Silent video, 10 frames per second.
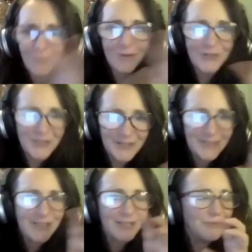What should
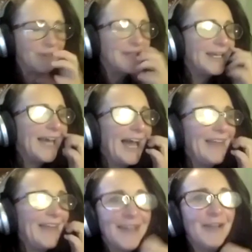I do?
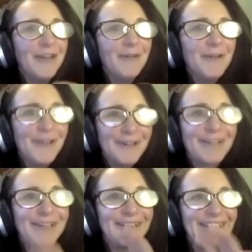And then
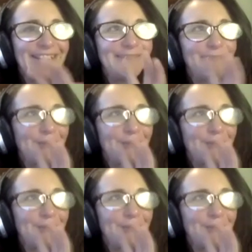luckily,